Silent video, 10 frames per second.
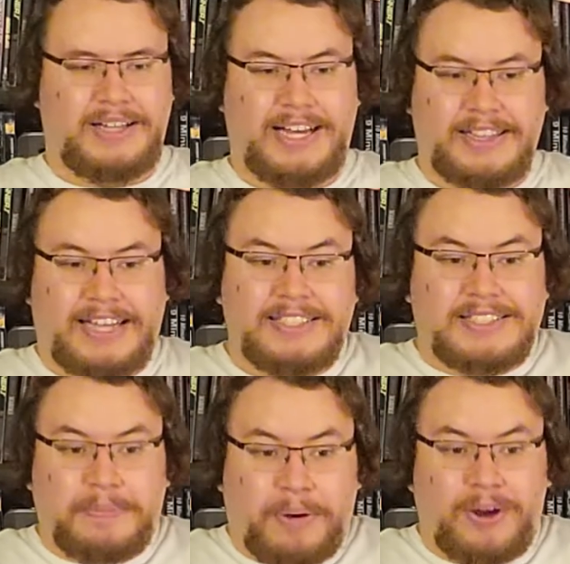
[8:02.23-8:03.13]
That,
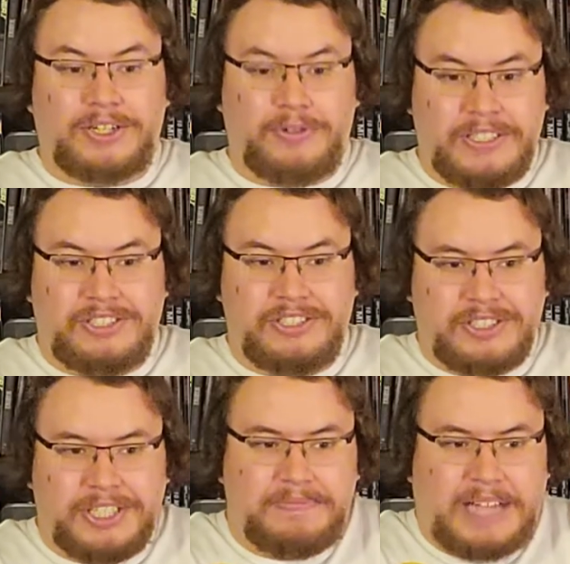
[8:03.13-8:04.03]
that's the part
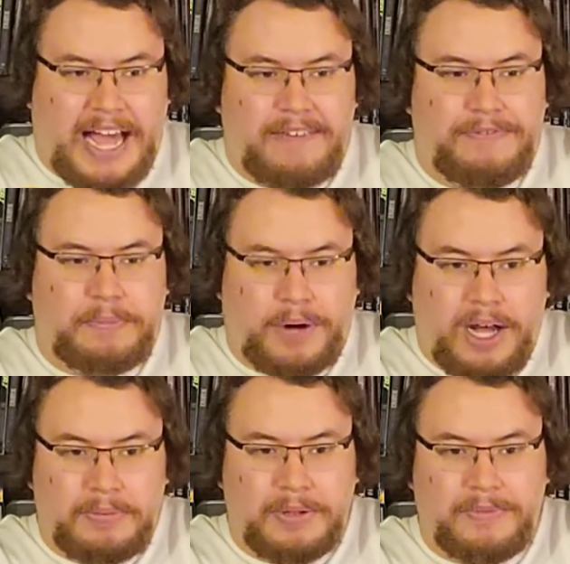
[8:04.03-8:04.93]
Christians seem to have a
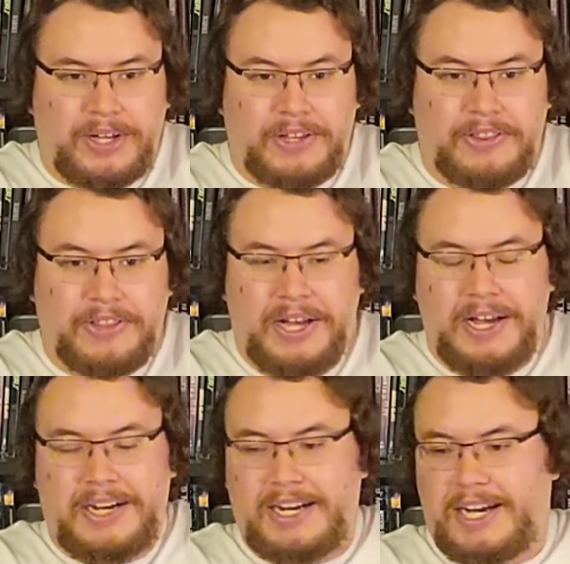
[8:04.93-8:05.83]
problem with,
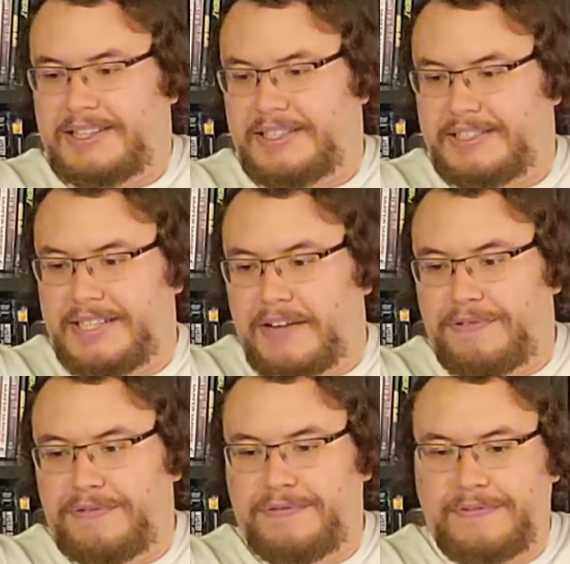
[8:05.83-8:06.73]
not the
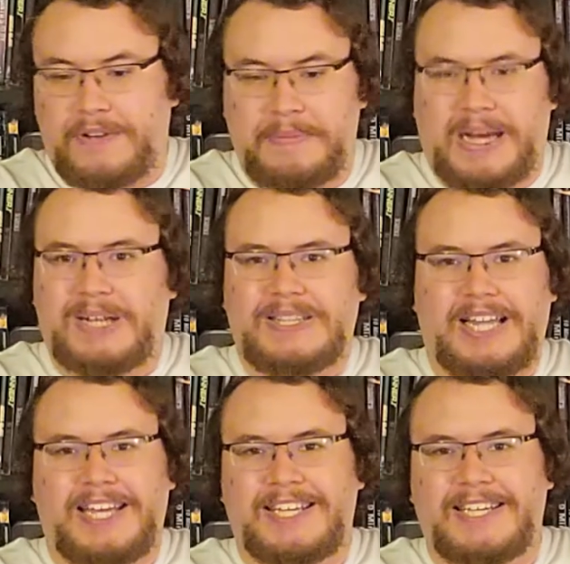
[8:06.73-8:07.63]
stuff about
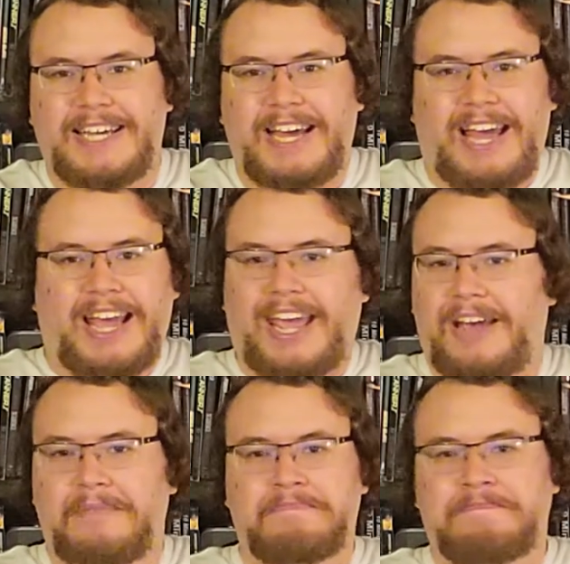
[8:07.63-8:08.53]
like
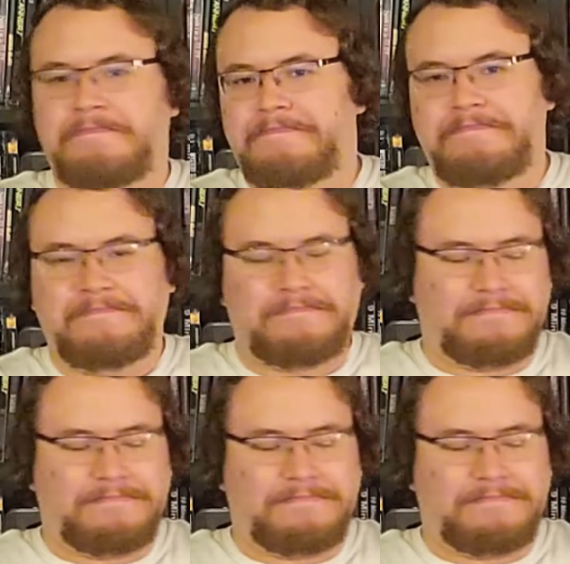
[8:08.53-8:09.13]
him